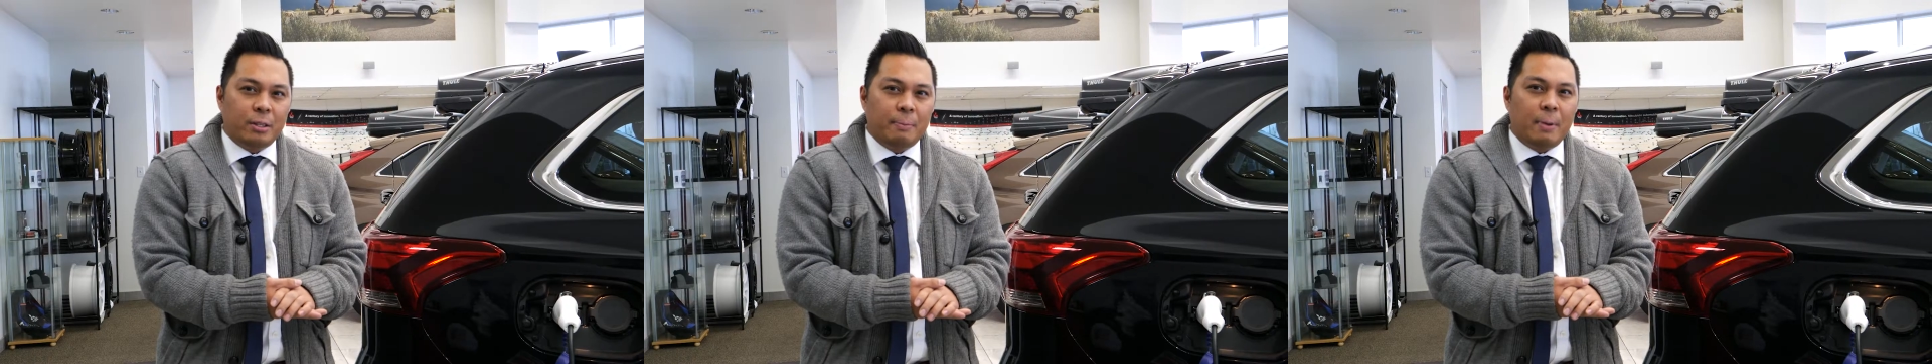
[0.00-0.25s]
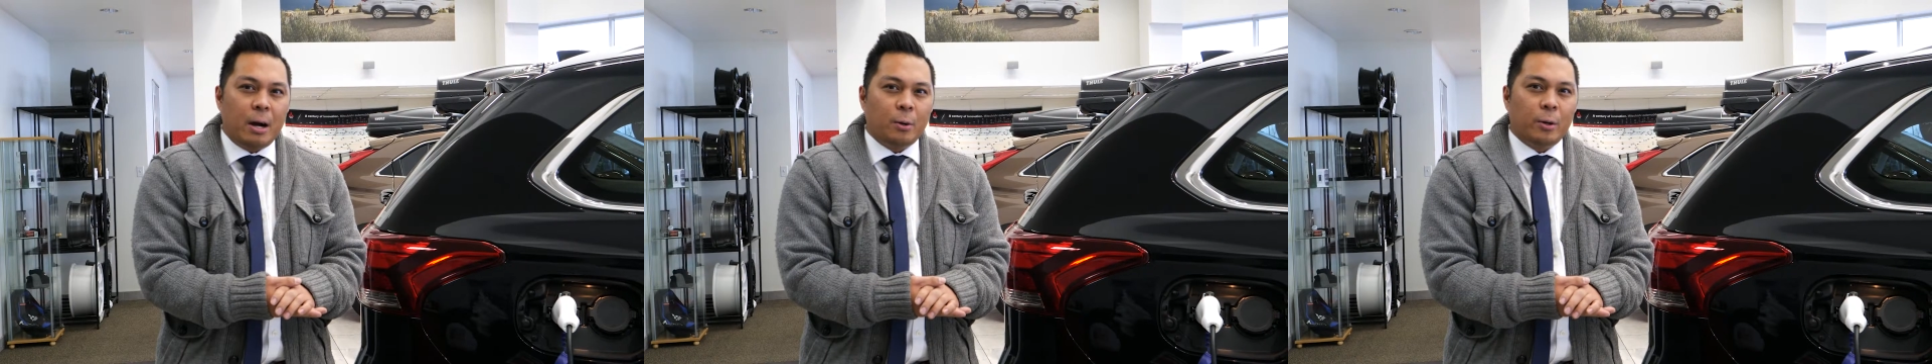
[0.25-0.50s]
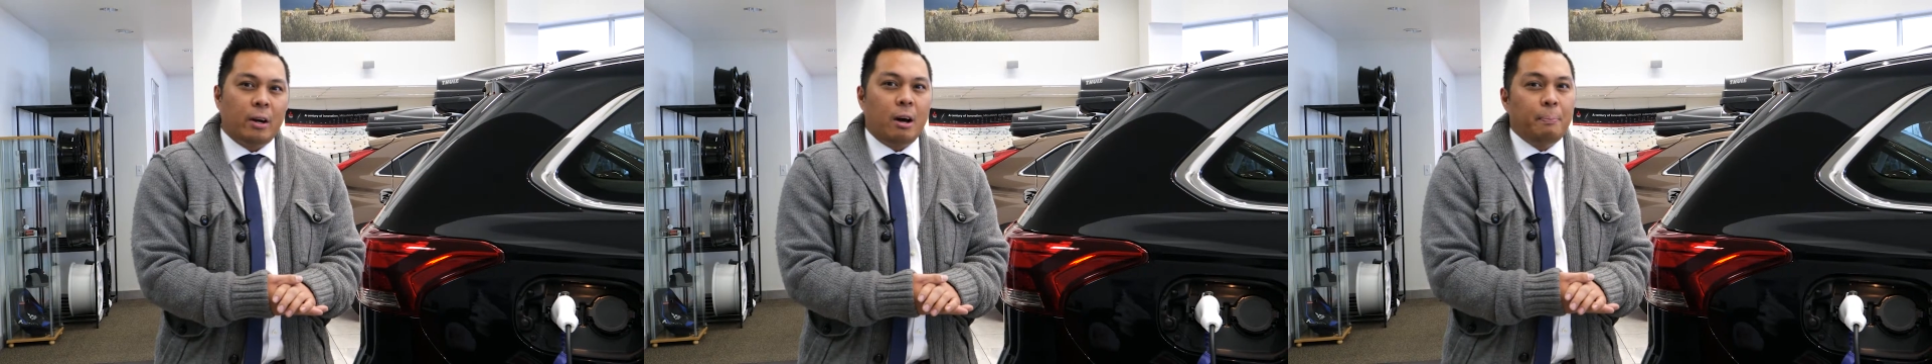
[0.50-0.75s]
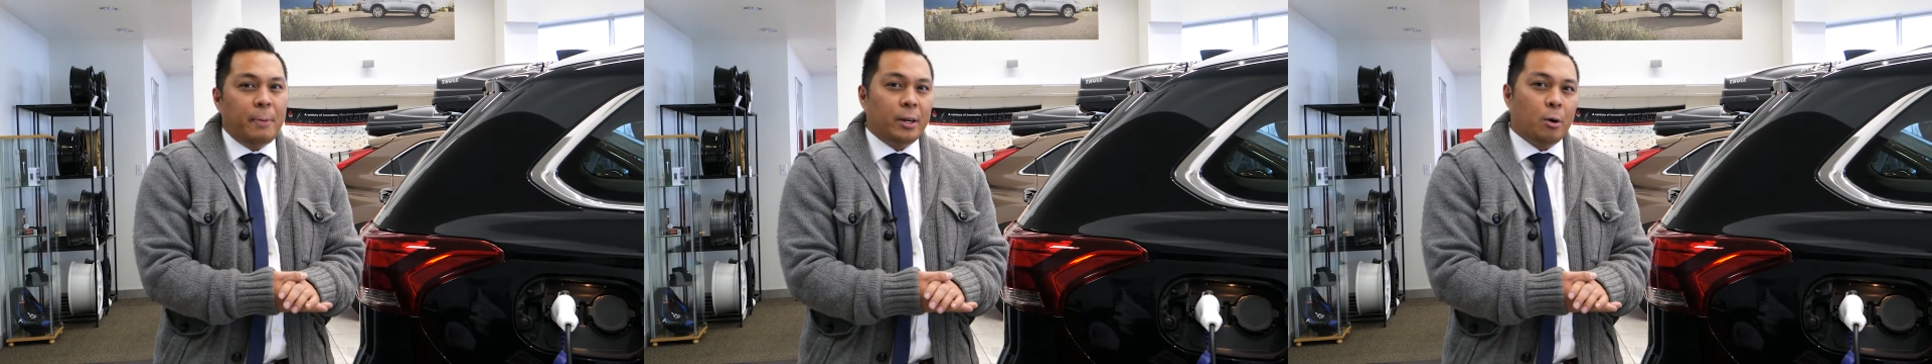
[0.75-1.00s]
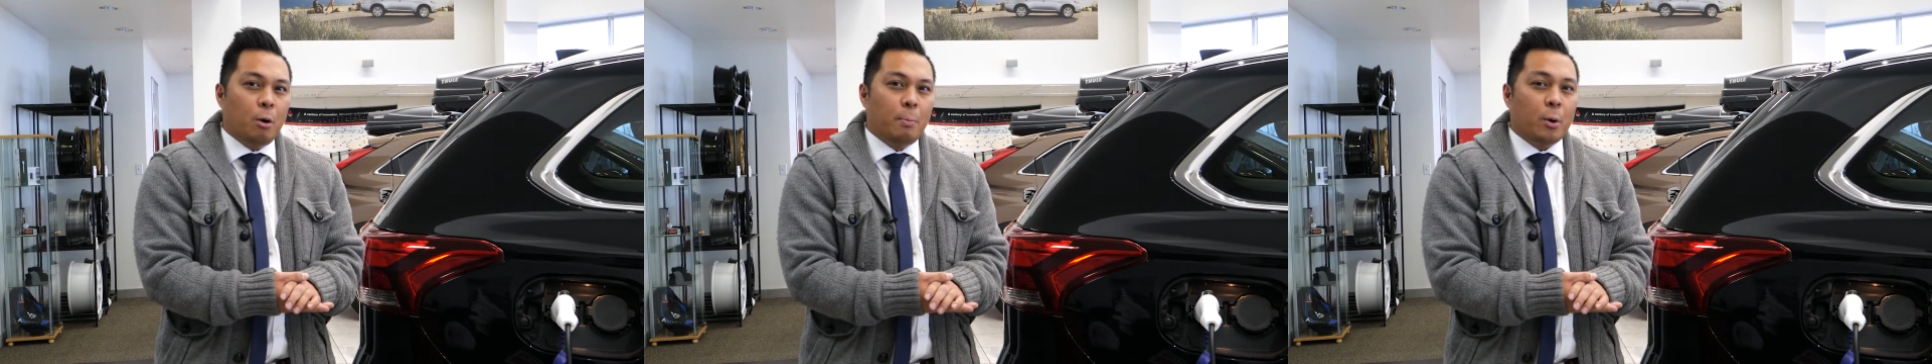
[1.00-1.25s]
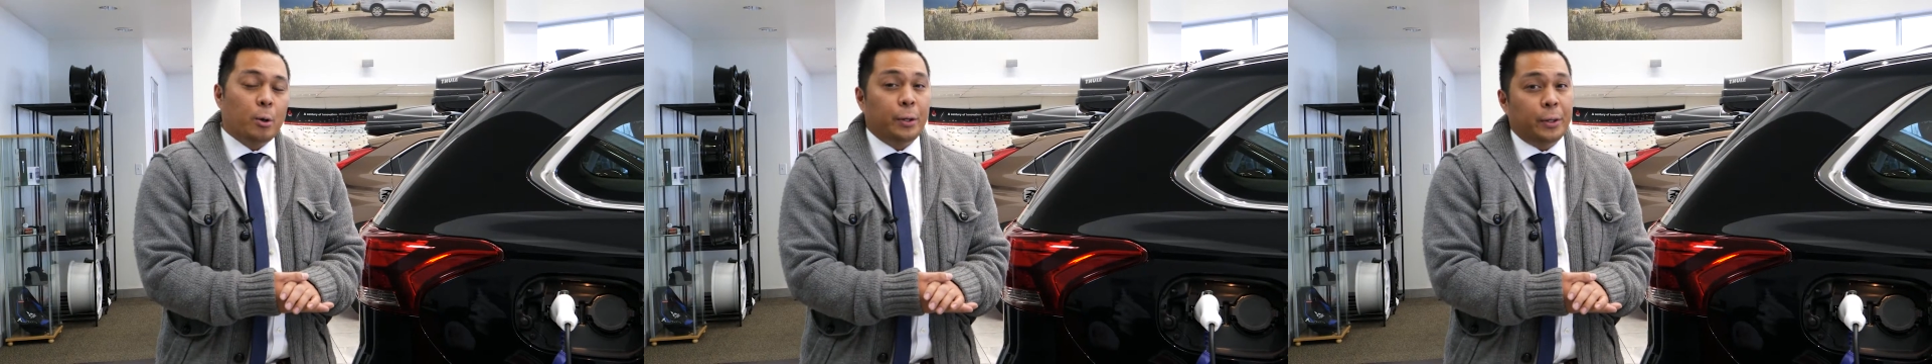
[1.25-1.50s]
you to power up at home
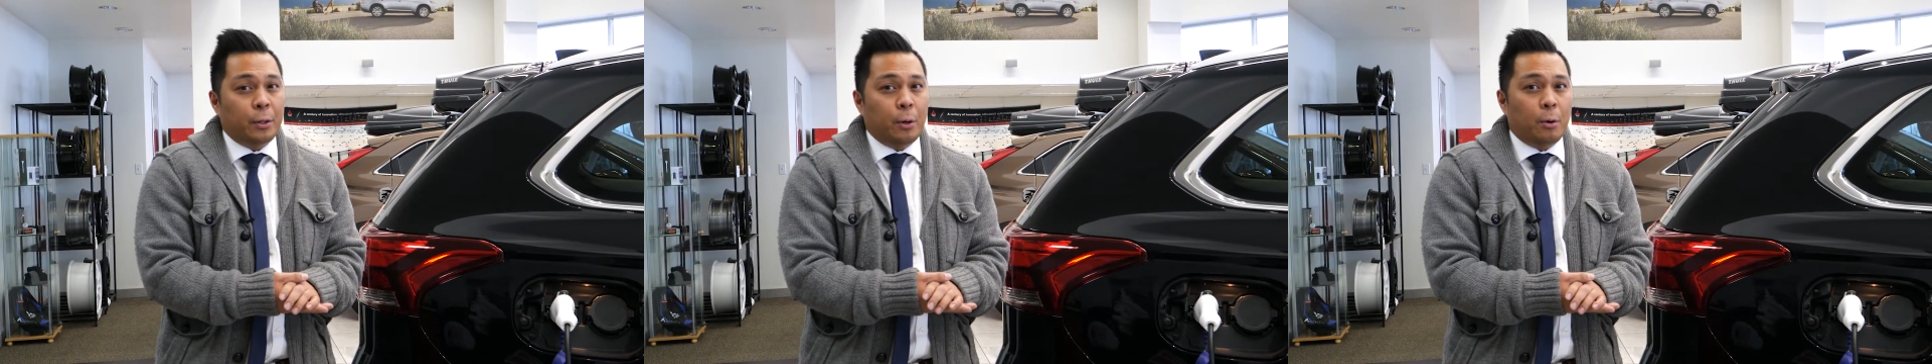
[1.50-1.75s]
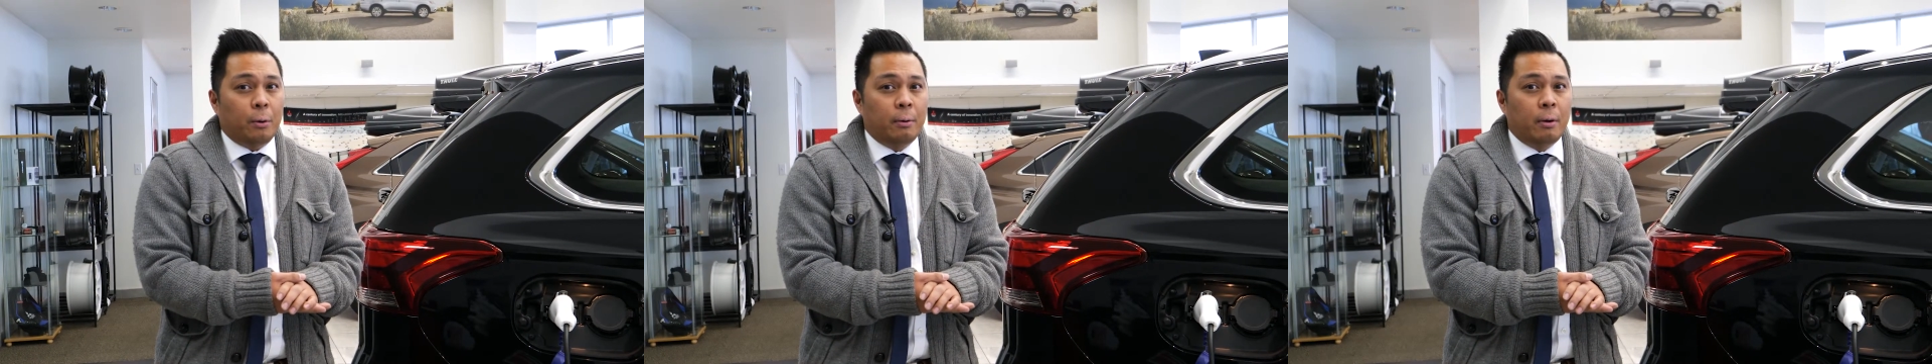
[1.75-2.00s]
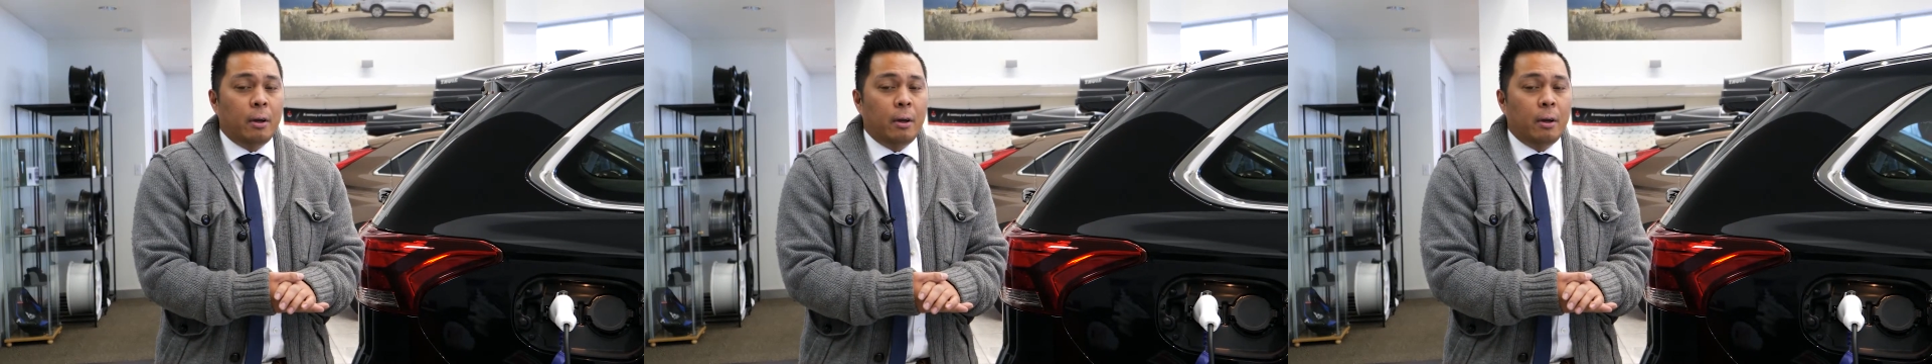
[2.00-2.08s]
or on the go.